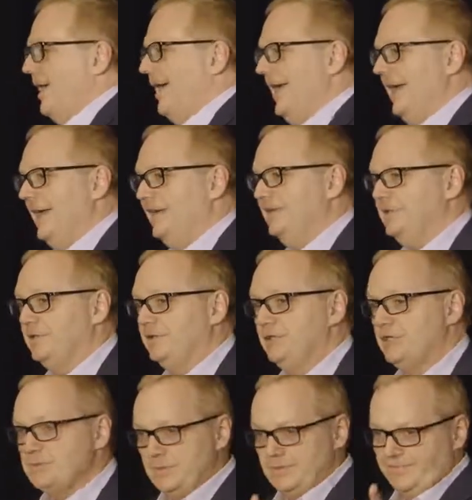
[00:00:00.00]
And
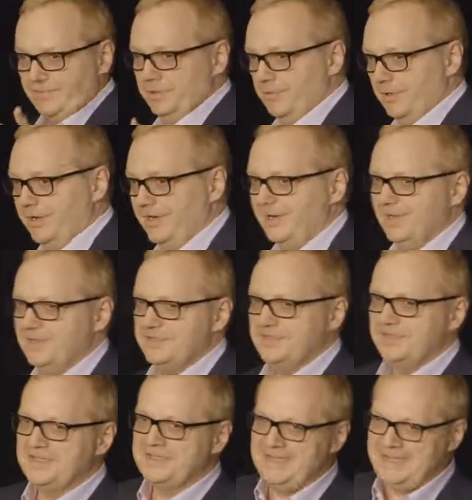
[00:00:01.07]
this one's for you, Eric. As
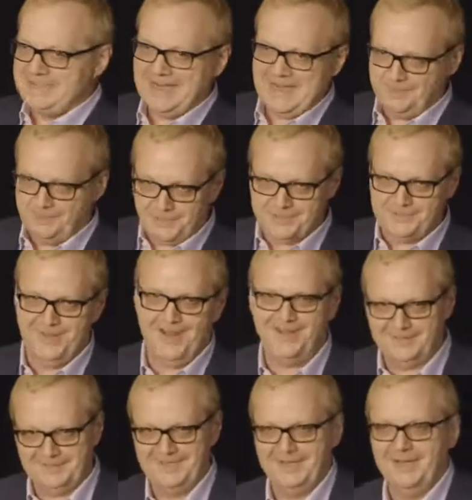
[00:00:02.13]
the C type
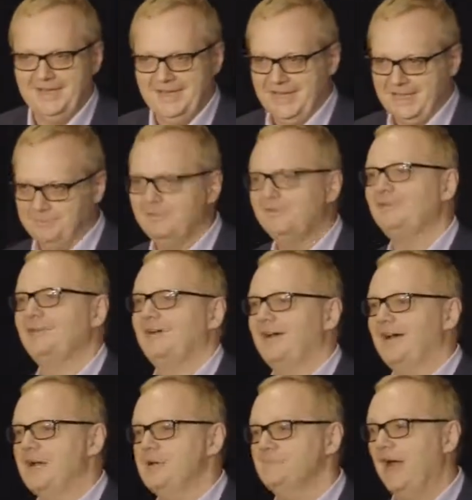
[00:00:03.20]
personality that I am, um,
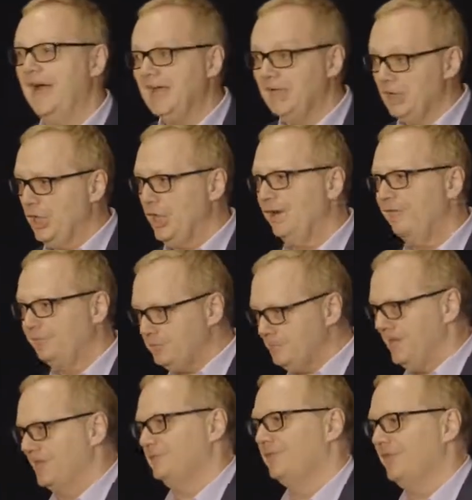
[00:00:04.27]
I love to
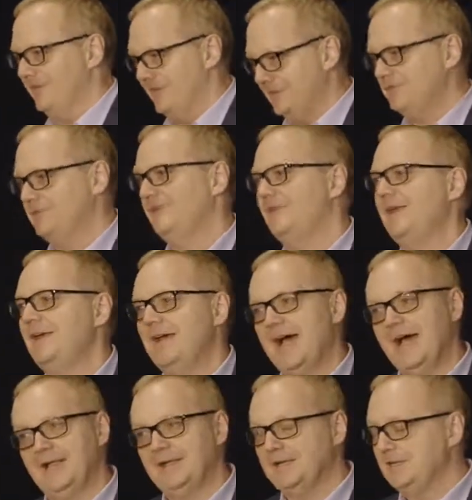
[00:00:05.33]
measure things.
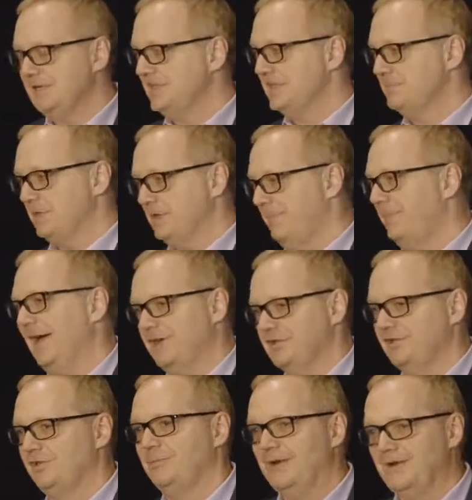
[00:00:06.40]
Analytics has been a
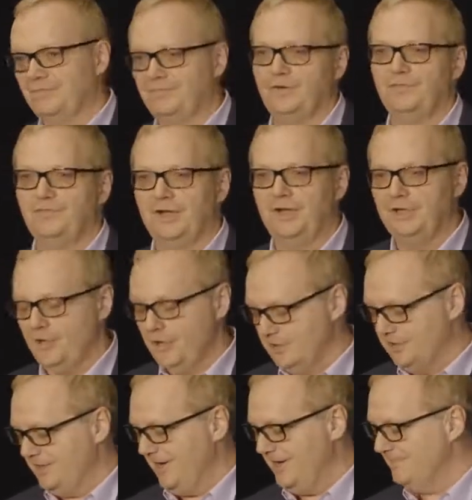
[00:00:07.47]
passion of mine for a very
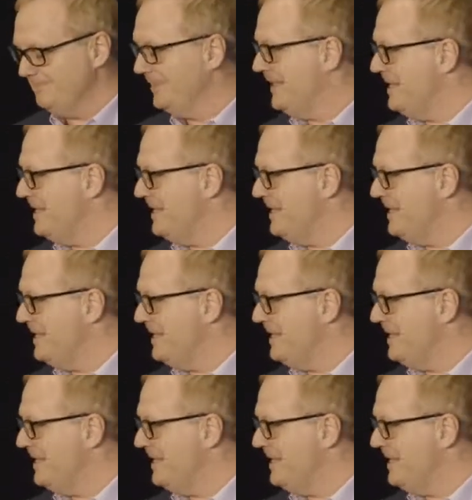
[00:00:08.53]
long time,